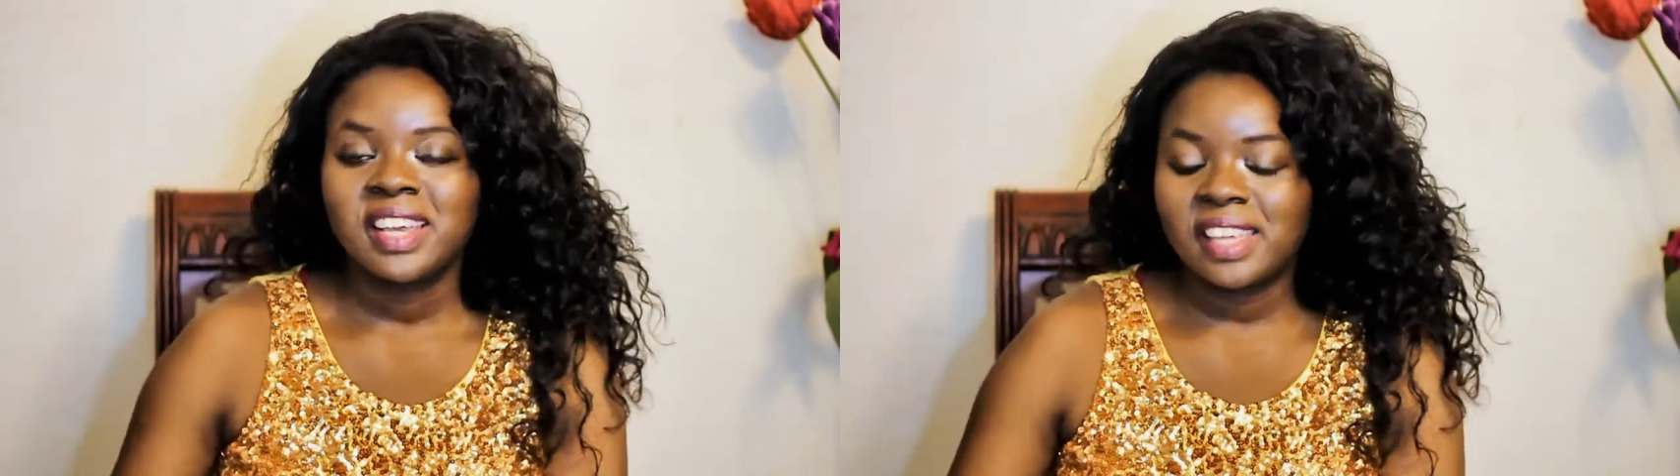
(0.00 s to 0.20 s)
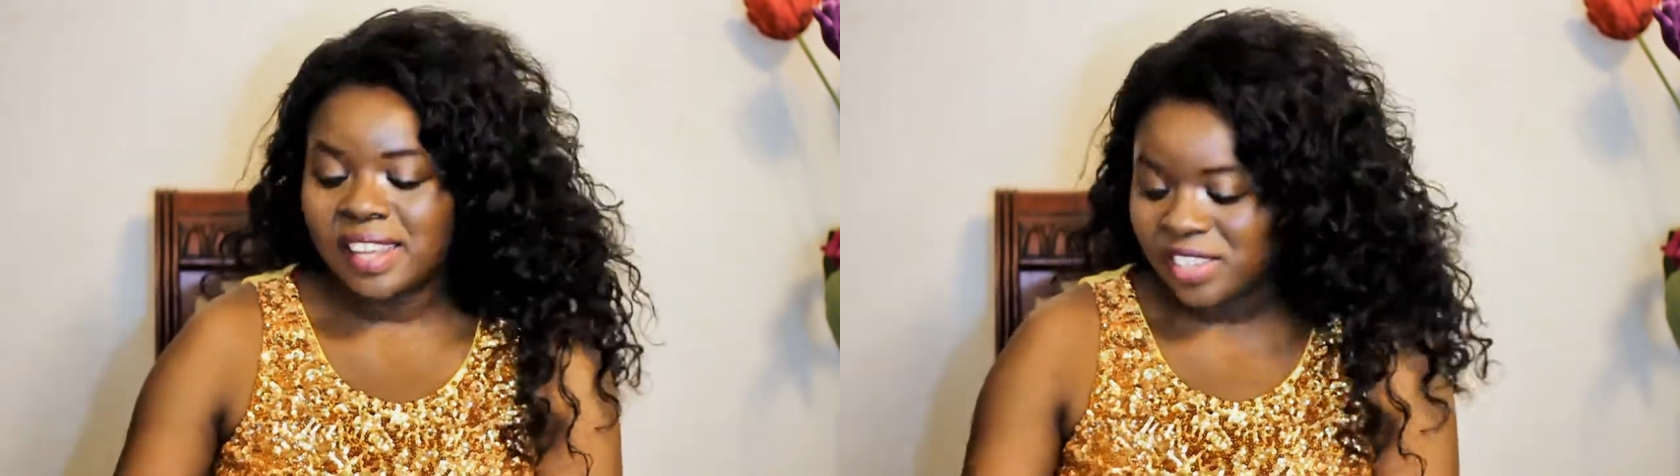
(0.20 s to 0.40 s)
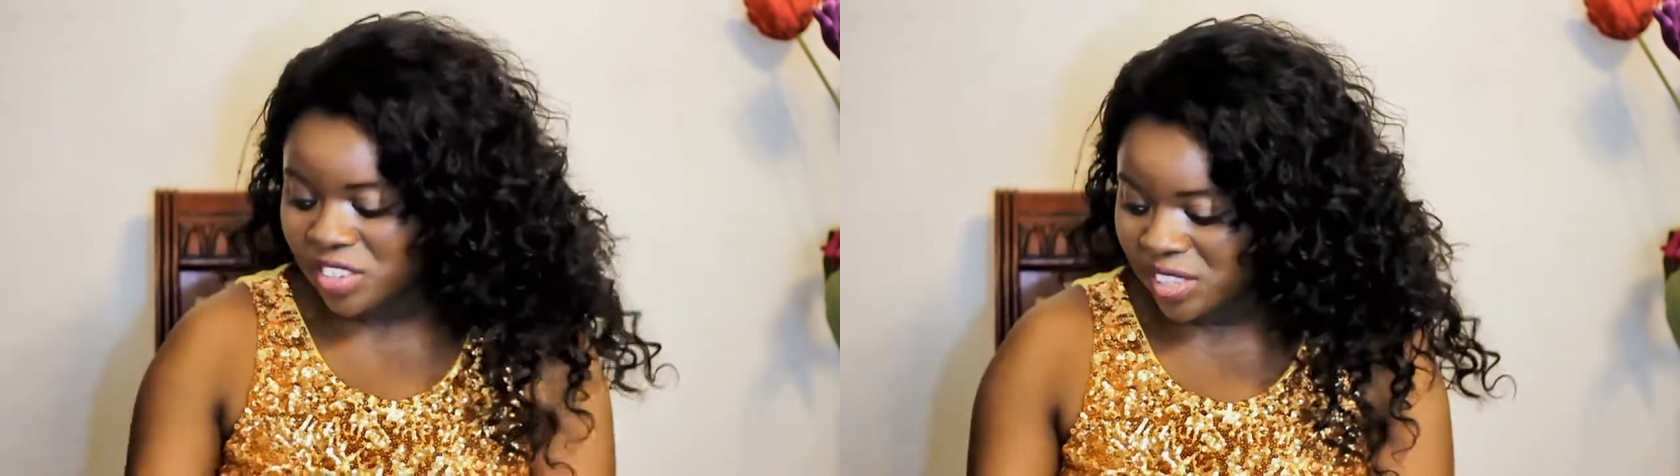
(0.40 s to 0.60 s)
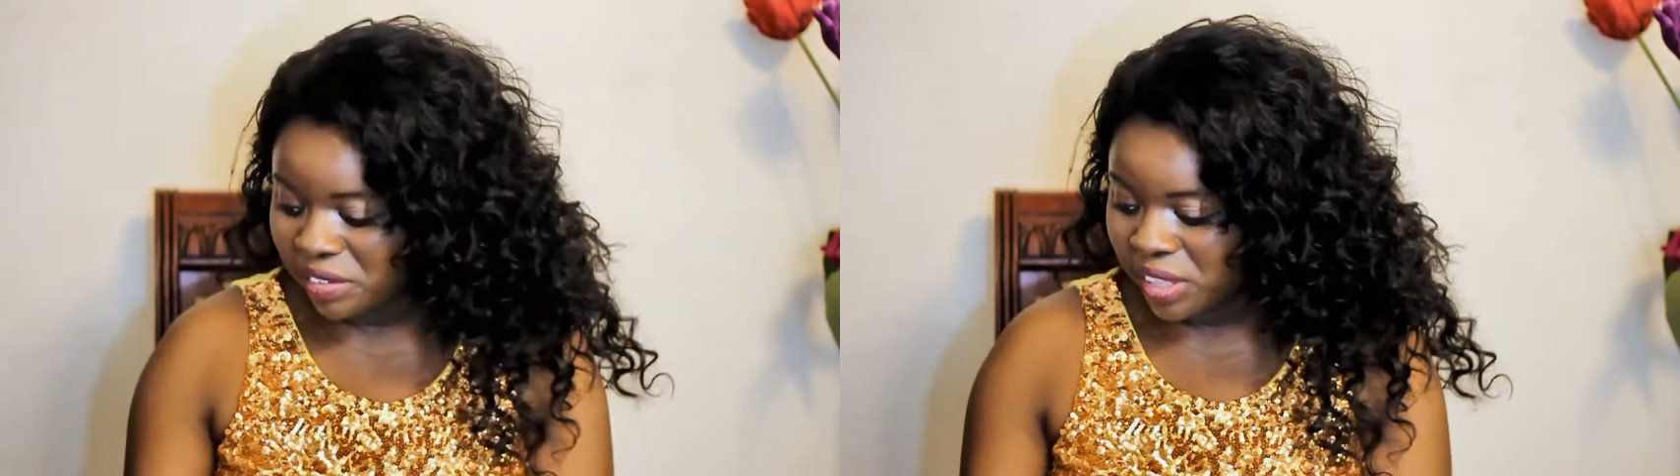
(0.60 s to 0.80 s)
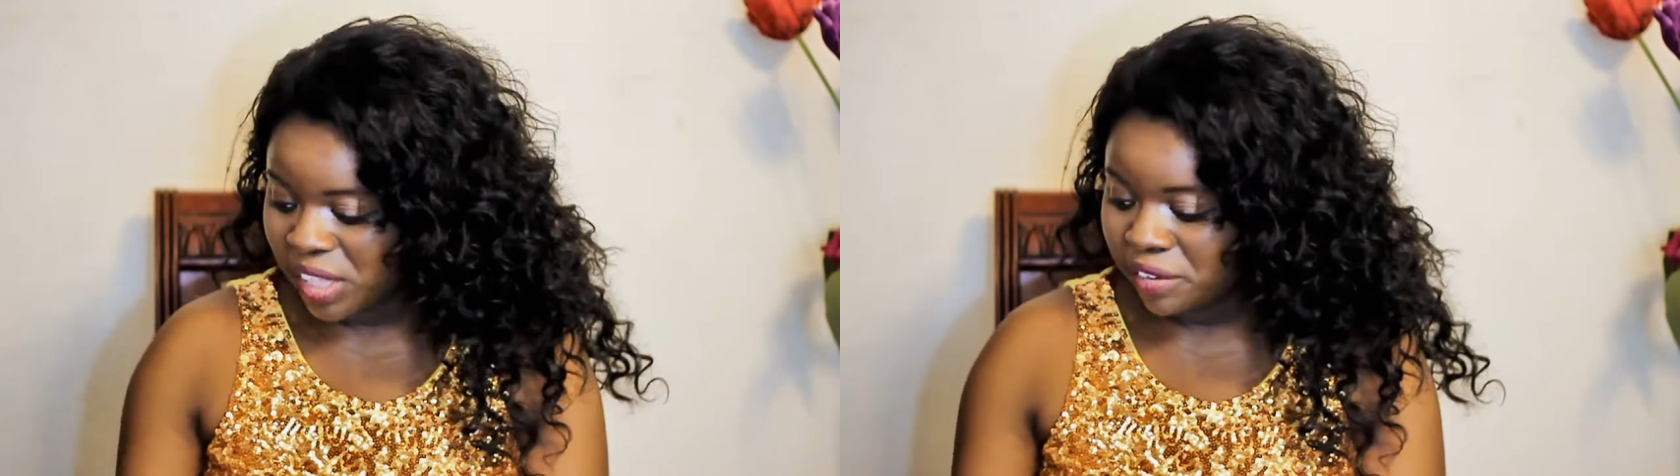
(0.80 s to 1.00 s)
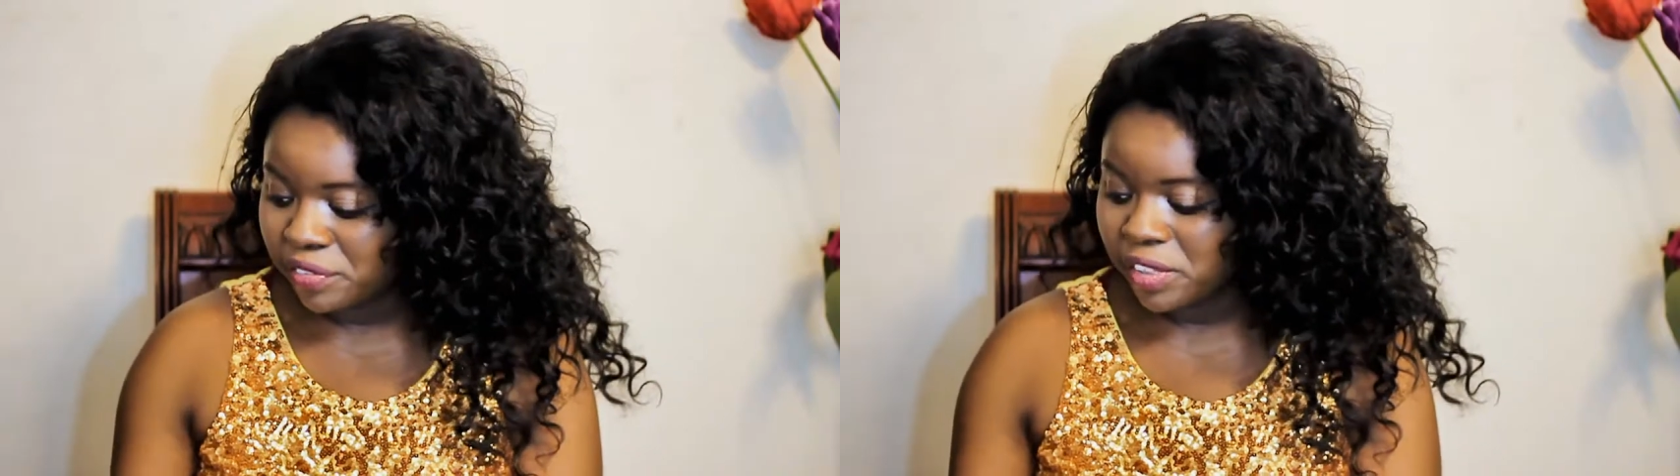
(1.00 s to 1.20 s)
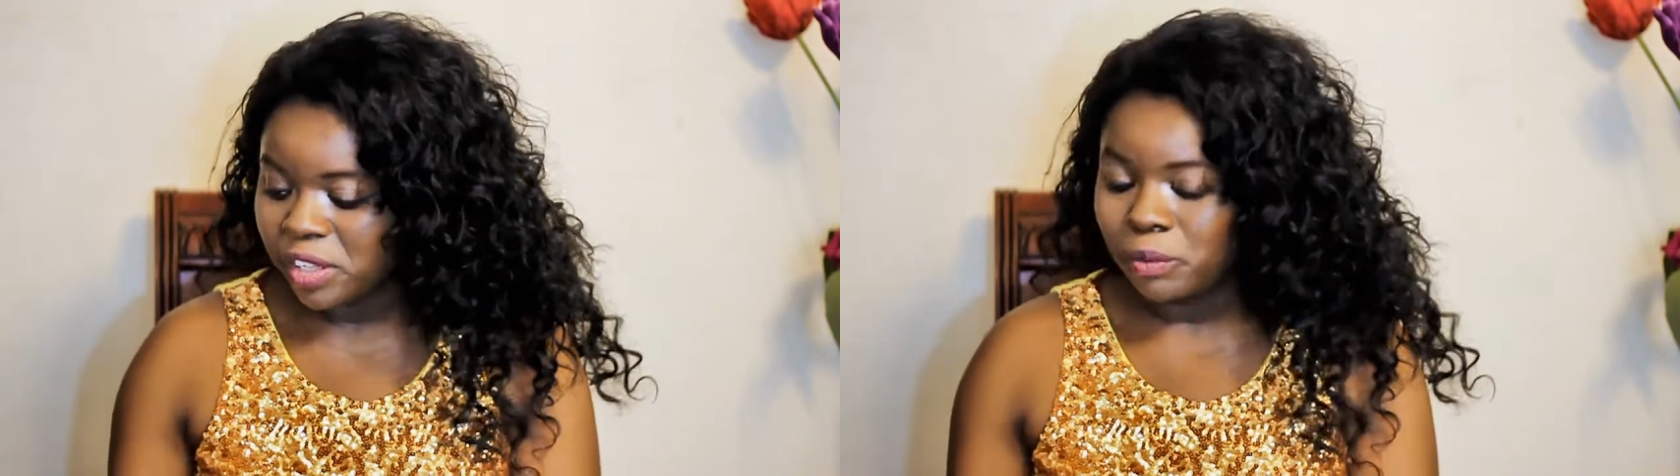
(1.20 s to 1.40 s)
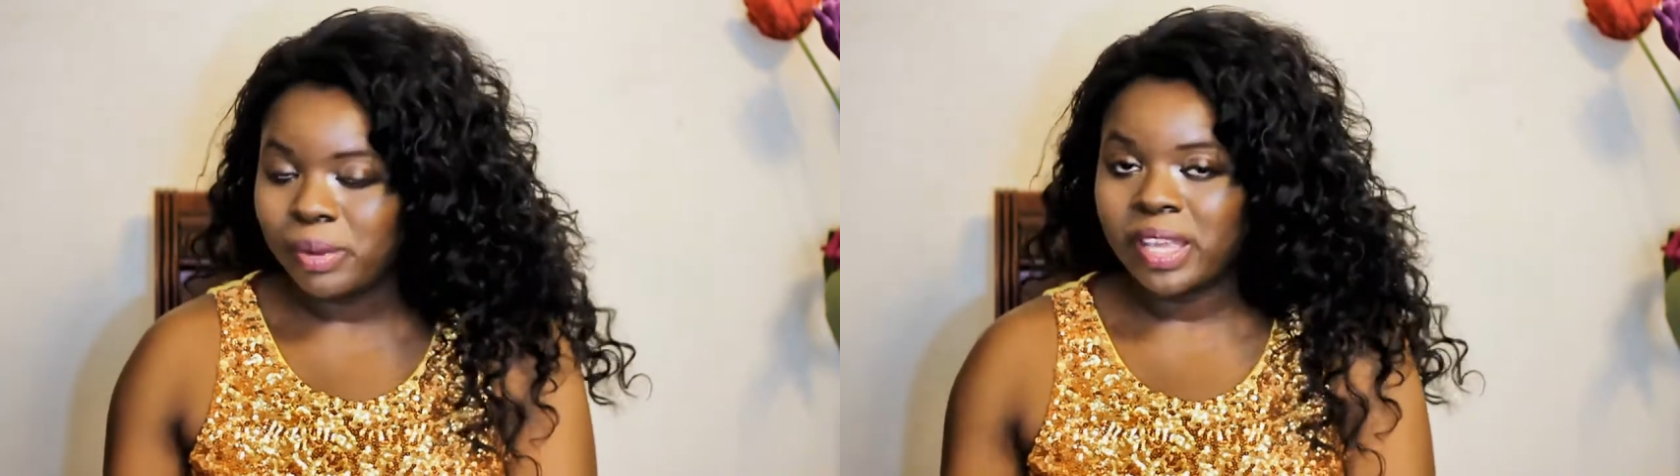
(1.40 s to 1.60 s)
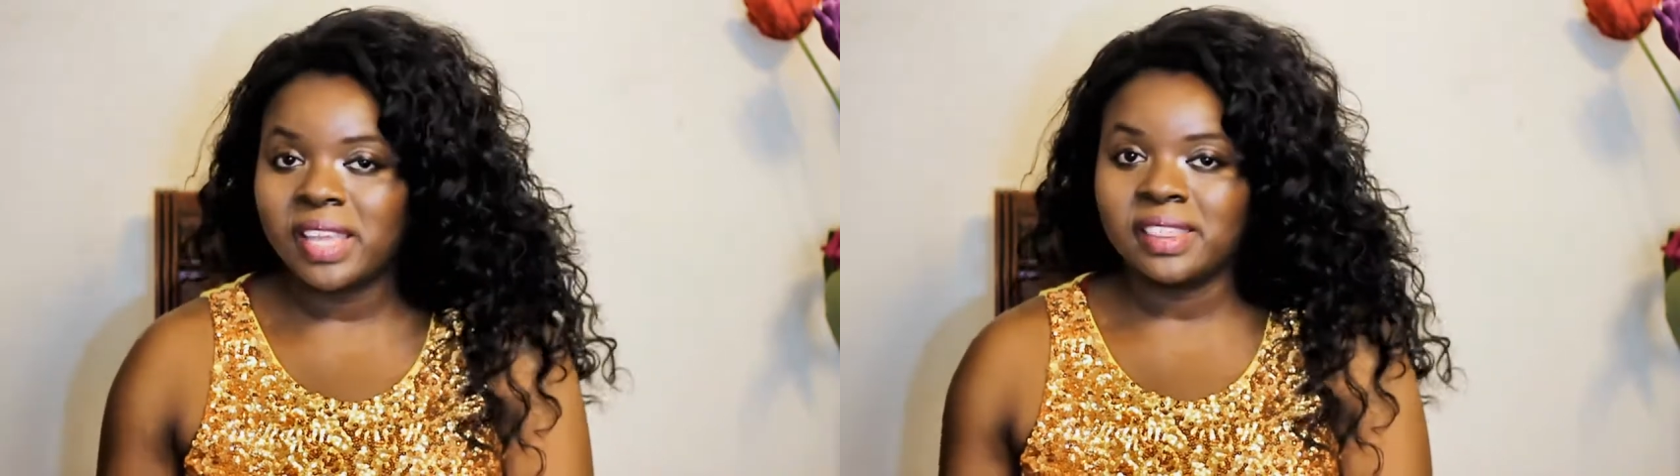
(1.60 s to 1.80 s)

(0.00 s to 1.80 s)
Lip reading: and I just leave it there for a little bit,